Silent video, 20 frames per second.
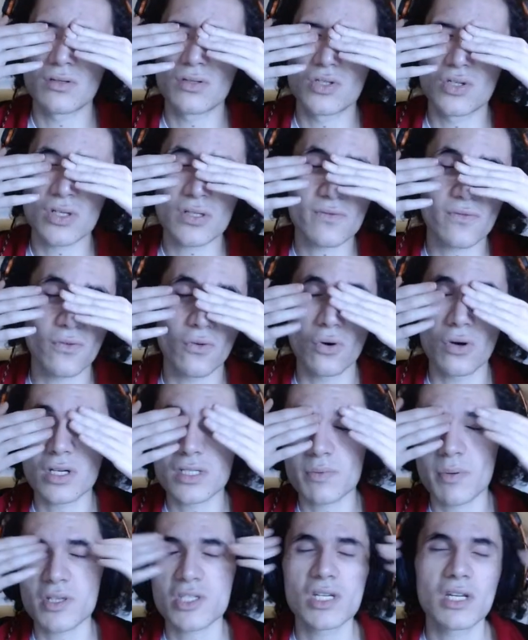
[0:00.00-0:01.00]
just for,
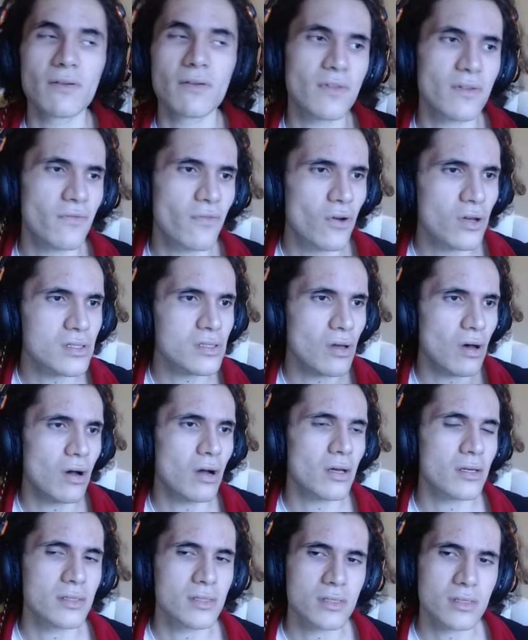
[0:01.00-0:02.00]
especially if the first
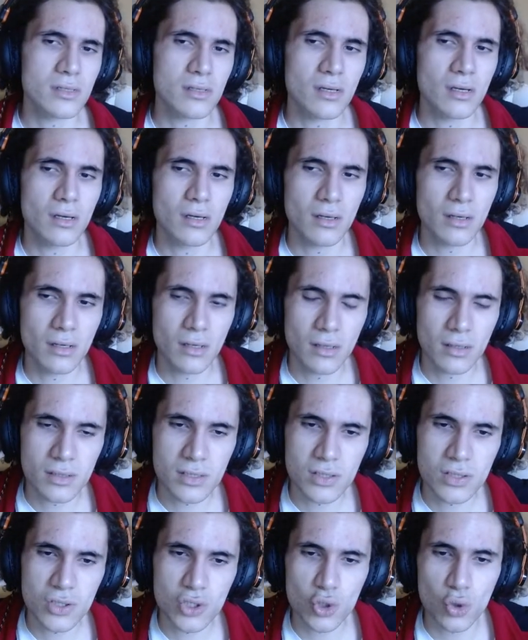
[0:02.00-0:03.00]
arc is
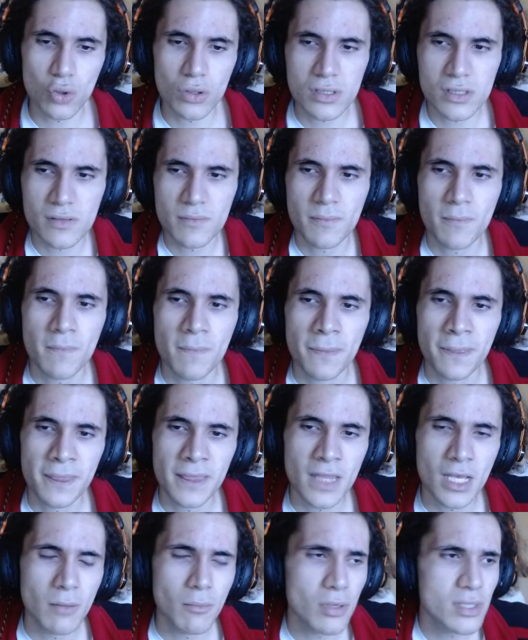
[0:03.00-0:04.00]
short,
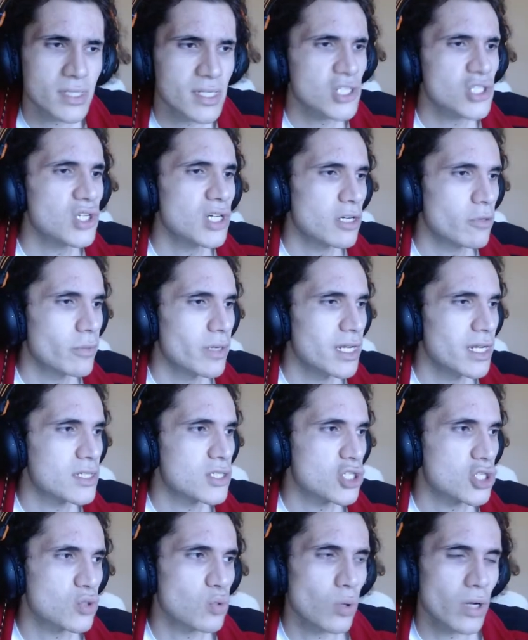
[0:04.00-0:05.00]
but essentially release
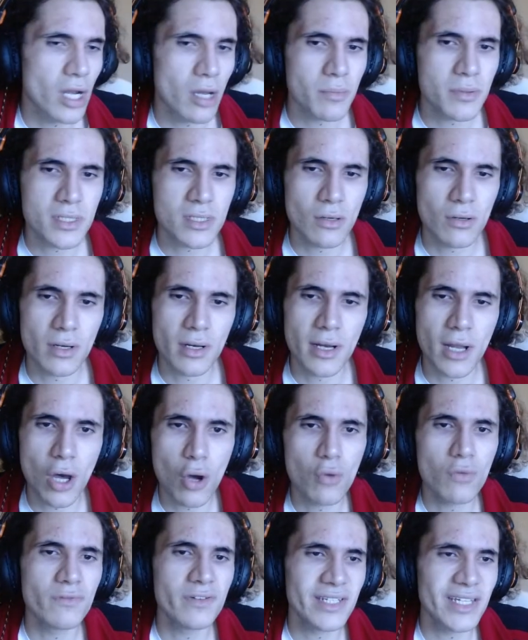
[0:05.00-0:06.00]
just one episode, an
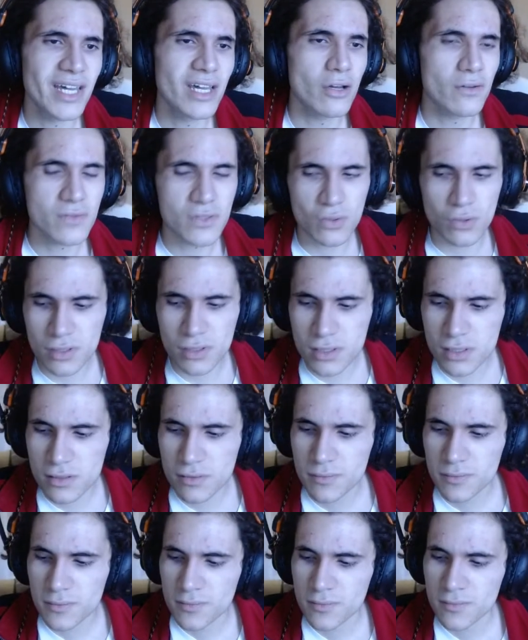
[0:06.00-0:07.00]
OVA of sorts,
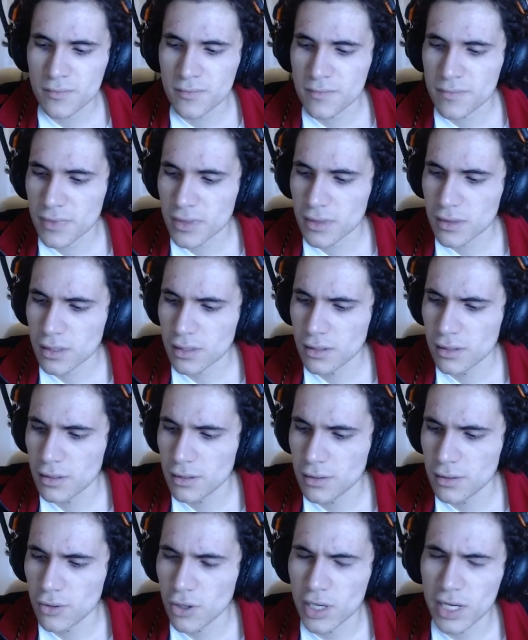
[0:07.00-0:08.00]

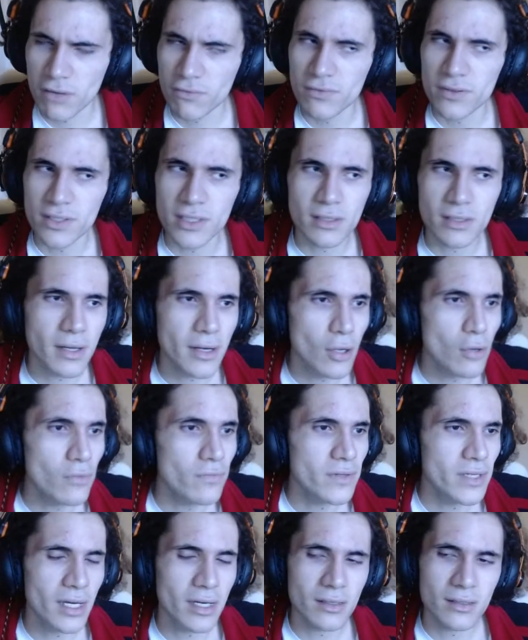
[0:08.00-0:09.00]
not AMV, an
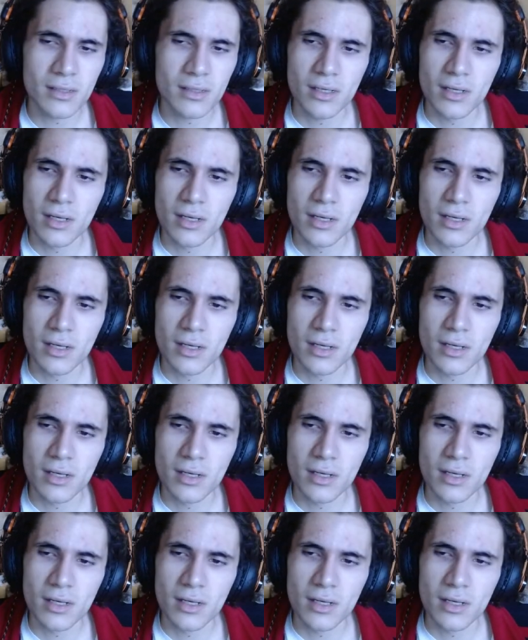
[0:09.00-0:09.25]
OVA,